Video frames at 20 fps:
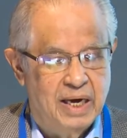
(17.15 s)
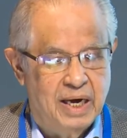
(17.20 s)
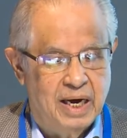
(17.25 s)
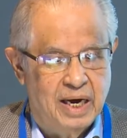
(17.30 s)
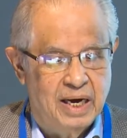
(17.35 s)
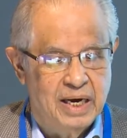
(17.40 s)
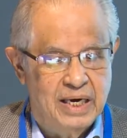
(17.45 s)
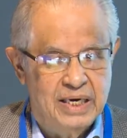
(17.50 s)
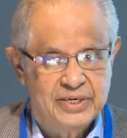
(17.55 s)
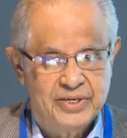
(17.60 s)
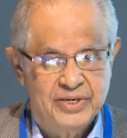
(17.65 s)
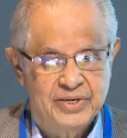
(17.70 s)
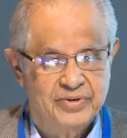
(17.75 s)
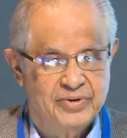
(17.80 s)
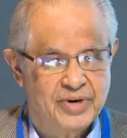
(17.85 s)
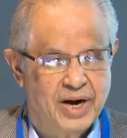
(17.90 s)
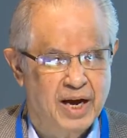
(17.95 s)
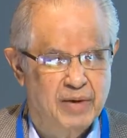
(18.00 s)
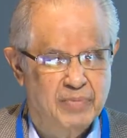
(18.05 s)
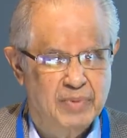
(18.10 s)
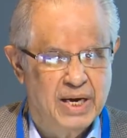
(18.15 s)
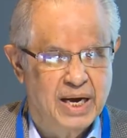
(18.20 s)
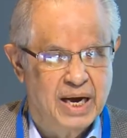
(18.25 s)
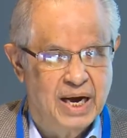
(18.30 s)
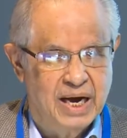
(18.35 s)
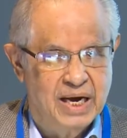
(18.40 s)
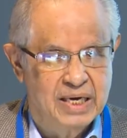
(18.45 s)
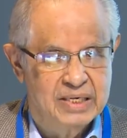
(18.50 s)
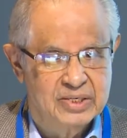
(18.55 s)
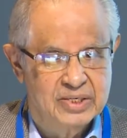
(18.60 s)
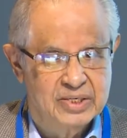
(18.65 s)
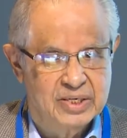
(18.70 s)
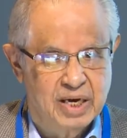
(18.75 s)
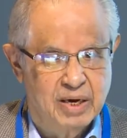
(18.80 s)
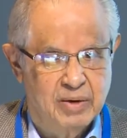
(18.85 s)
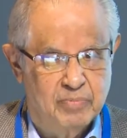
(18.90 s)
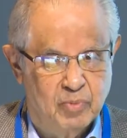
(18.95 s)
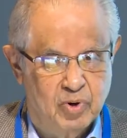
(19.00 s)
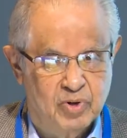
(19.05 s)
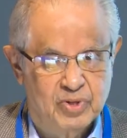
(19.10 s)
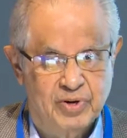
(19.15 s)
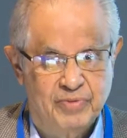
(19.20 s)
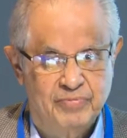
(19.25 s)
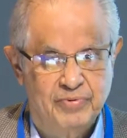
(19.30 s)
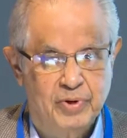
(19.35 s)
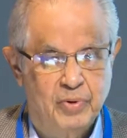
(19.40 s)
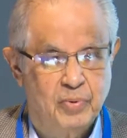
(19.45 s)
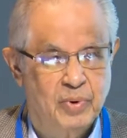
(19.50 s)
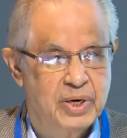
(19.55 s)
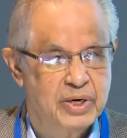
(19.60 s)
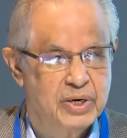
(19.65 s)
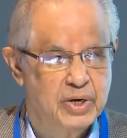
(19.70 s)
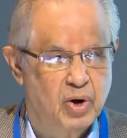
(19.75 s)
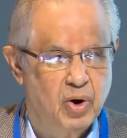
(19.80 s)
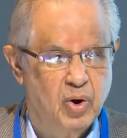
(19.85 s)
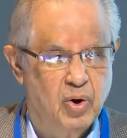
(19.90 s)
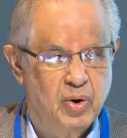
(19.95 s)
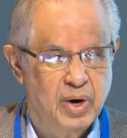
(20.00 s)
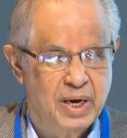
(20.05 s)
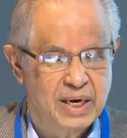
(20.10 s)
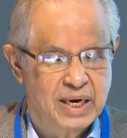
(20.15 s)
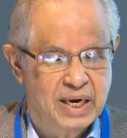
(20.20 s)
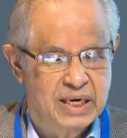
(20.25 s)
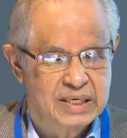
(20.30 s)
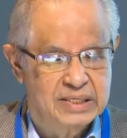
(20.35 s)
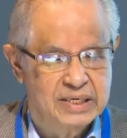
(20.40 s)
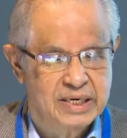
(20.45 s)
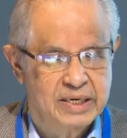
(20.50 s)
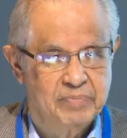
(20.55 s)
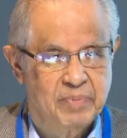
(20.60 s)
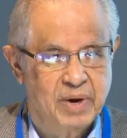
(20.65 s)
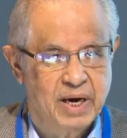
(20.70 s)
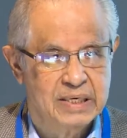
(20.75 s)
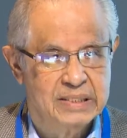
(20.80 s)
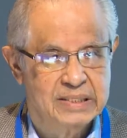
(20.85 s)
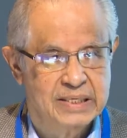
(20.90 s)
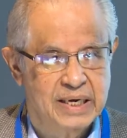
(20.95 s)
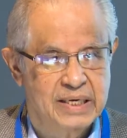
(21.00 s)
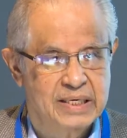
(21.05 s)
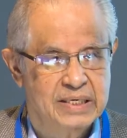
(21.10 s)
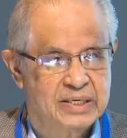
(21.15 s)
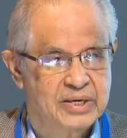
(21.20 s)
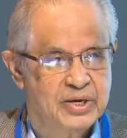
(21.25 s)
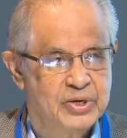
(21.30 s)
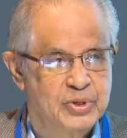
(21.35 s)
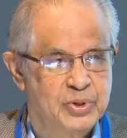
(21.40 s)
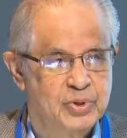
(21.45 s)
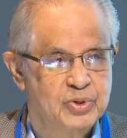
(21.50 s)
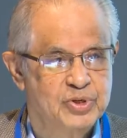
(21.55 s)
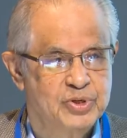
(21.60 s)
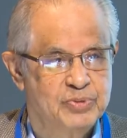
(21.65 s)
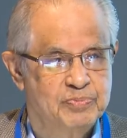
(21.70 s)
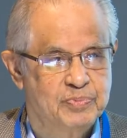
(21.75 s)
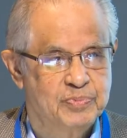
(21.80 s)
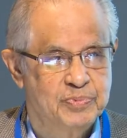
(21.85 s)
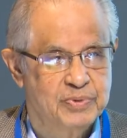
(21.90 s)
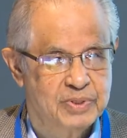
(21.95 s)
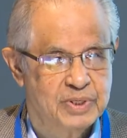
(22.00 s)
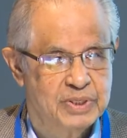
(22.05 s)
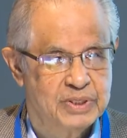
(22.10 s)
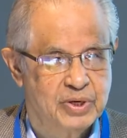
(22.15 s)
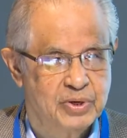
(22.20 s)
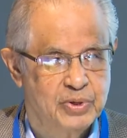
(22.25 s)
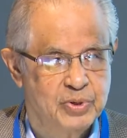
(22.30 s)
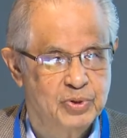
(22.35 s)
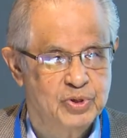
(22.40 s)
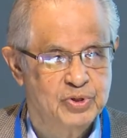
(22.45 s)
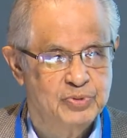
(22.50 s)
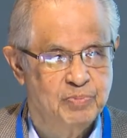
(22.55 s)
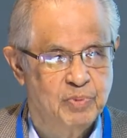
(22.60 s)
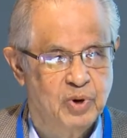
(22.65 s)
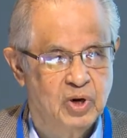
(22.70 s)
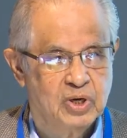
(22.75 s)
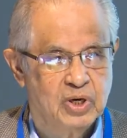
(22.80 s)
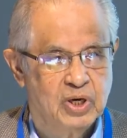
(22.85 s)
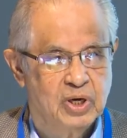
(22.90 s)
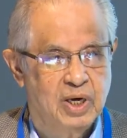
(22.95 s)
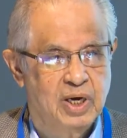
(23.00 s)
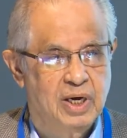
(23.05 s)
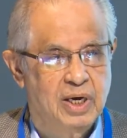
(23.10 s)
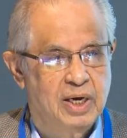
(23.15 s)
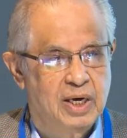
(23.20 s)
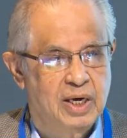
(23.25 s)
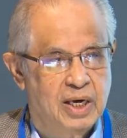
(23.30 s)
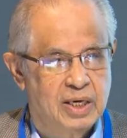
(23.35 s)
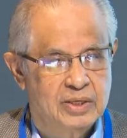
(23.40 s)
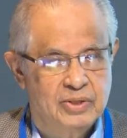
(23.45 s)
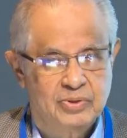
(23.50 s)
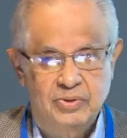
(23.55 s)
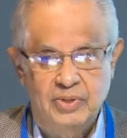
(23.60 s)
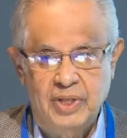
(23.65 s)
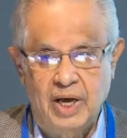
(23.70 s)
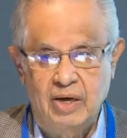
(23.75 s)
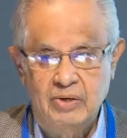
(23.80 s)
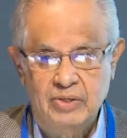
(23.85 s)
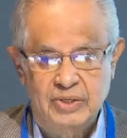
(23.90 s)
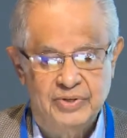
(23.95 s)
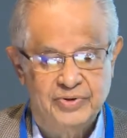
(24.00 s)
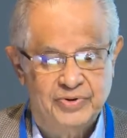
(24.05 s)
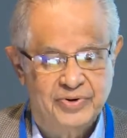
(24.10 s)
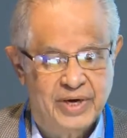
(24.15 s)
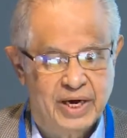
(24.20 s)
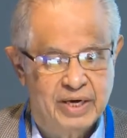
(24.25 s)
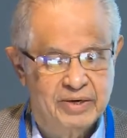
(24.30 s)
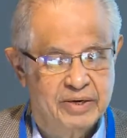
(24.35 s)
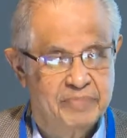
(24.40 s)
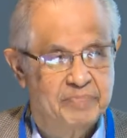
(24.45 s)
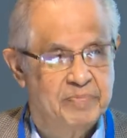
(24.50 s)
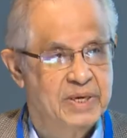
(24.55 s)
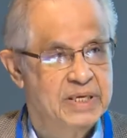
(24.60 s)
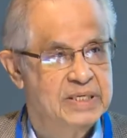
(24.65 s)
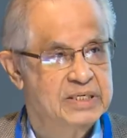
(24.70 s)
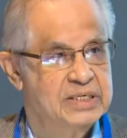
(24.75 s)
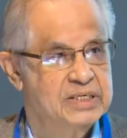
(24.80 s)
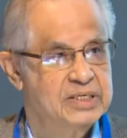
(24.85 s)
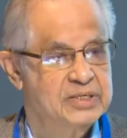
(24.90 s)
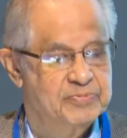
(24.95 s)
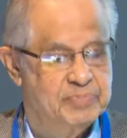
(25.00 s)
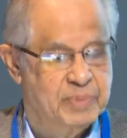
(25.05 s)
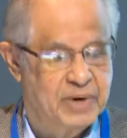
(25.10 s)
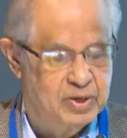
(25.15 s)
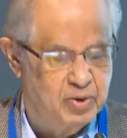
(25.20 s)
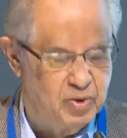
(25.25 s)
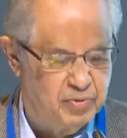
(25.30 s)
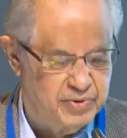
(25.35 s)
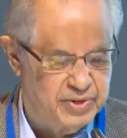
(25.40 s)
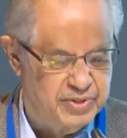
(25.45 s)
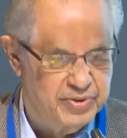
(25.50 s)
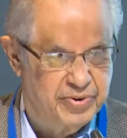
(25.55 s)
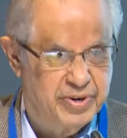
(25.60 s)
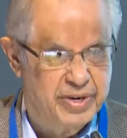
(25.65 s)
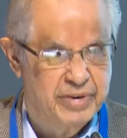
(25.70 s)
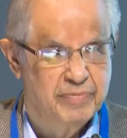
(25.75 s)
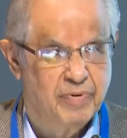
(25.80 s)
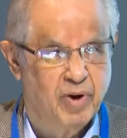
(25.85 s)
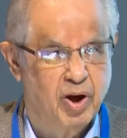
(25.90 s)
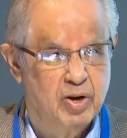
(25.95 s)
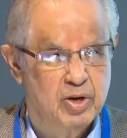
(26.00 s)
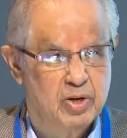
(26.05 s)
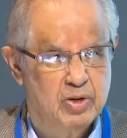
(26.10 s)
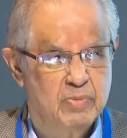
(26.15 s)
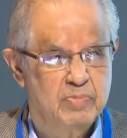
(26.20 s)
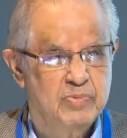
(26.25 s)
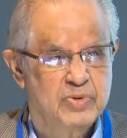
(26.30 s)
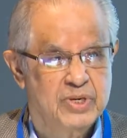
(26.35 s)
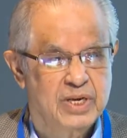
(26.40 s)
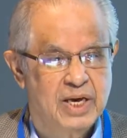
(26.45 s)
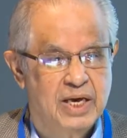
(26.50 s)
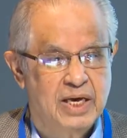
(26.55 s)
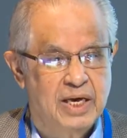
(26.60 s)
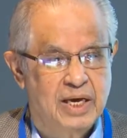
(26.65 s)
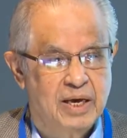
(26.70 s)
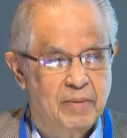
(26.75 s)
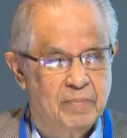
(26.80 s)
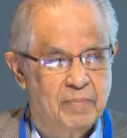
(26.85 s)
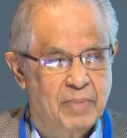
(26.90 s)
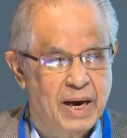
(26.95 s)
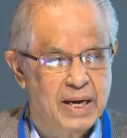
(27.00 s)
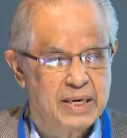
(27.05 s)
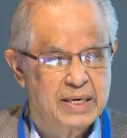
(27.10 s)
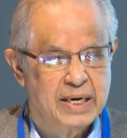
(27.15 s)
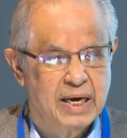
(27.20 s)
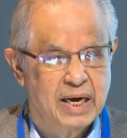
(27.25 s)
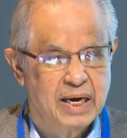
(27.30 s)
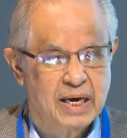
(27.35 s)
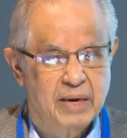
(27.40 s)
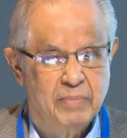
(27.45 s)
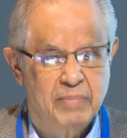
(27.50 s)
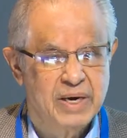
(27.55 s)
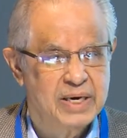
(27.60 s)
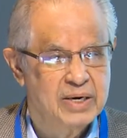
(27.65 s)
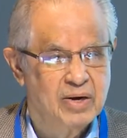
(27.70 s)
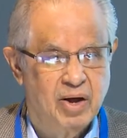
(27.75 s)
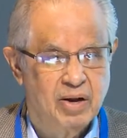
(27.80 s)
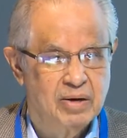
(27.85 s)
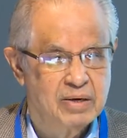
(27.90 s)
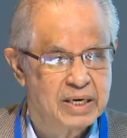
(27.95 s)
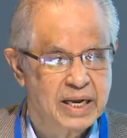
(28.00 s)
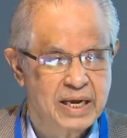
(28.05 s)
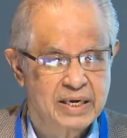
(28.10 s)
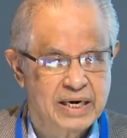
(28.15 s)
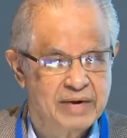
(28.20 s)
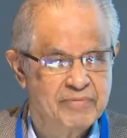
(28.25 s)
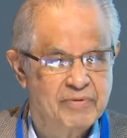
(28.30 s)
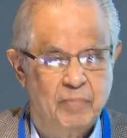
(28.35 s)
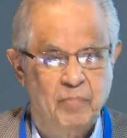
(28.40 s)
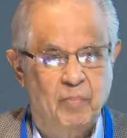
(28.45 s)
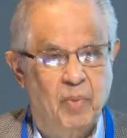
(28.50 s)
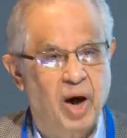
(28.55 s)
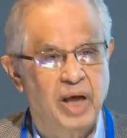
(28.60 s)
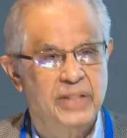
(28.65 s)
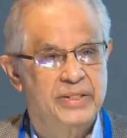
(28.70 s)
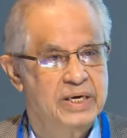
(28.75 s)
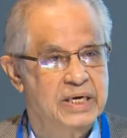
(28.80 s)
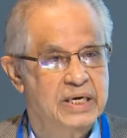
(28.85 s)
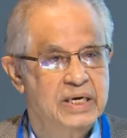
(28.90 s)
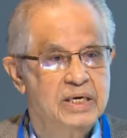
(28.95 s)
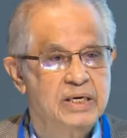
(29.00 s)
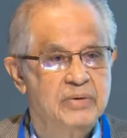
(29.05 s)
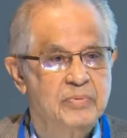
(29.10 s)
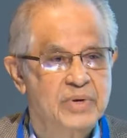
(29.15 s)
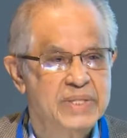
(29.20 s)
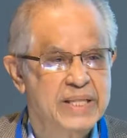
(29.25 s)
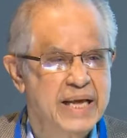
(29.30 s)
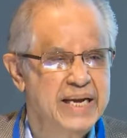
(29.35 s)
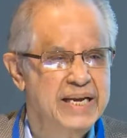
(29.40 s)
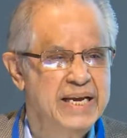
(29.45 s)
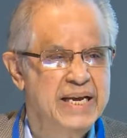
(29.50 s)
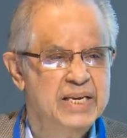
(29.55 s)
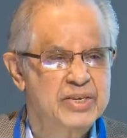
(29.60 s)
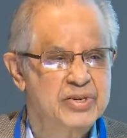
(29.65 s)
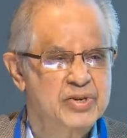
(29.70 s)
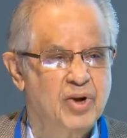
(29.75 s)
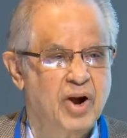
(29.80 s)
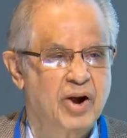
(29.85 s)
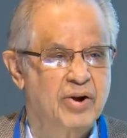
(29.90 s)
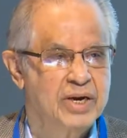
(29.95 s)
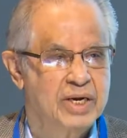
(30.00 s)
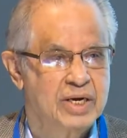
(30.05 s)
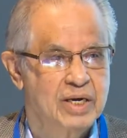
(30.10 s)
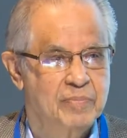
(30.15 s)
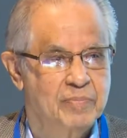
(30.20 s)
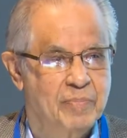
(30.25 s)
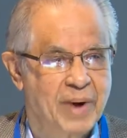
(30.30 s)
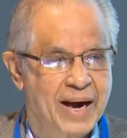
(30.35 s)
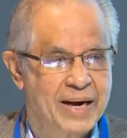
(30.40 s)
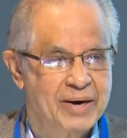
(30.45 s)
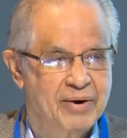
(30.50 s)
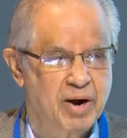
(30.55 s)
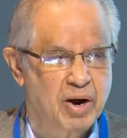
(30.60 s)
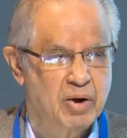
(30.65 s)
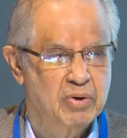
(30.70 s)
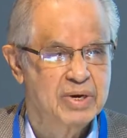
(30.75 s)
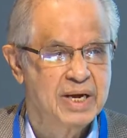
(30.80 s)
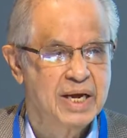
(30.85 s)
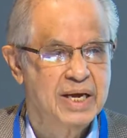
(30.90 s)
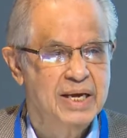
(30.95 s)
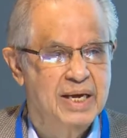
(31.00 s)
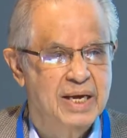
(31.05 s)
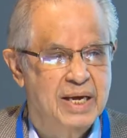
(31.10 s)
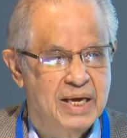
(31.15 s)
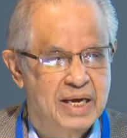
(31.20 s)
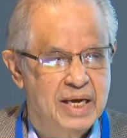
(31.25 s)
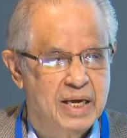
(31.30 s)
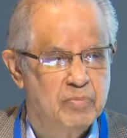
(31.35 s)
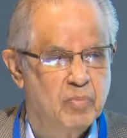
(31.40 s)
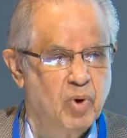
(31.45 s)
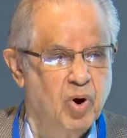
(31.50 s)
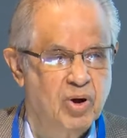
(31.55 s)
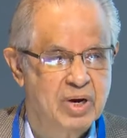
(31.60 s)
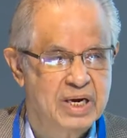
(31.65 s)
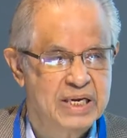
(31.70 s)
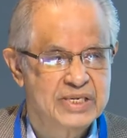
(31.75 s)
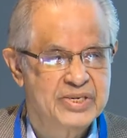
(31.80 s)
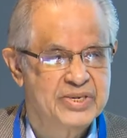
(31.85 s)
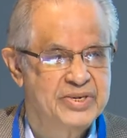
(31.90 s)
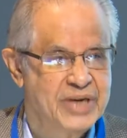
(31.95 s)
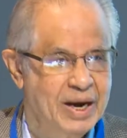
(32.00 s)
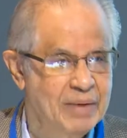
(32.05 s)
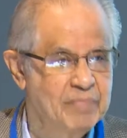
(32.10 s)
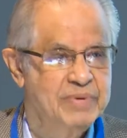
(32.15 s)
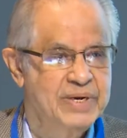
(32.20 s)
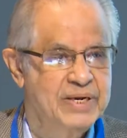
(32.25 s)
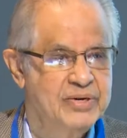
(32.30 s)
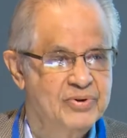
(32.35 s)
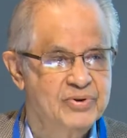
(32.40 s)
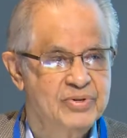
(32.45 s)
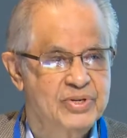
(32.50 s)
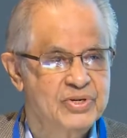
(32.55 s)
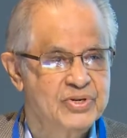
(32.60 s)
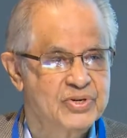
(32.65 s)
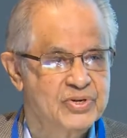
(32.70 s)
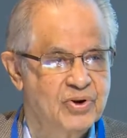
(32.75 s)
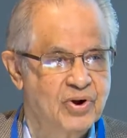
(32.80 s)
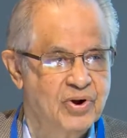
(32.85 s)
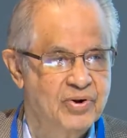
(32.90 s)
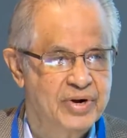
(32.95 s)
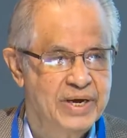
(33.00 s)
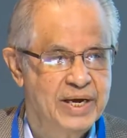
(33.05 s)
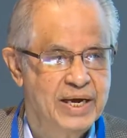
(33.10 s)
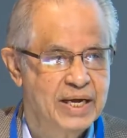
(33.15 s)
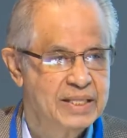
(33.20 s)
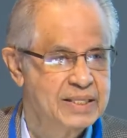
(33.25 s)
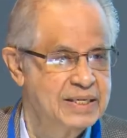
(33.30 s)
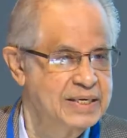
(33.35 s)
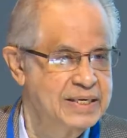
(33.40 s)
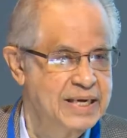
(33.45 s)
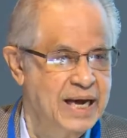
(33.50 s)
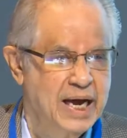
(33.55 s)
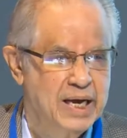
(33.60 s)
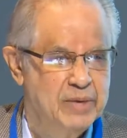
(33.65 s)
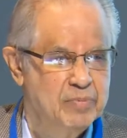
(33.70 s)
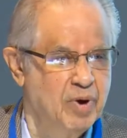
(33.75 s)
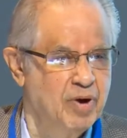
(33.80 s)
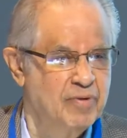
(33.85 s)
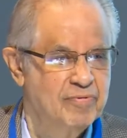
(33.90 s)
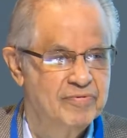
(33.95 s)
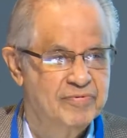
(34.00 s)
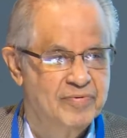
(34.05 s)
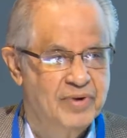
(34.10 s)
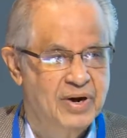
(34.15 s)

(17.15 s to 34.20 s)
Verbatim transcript: Uh, Asian drama, as uh, most of you will know, and as Deepak said, is a huge, is a huge book, 2,300 pages spread over three volumes. But uh, Myrdal never bothered with any historical background. He more or less jumped into the story at the time of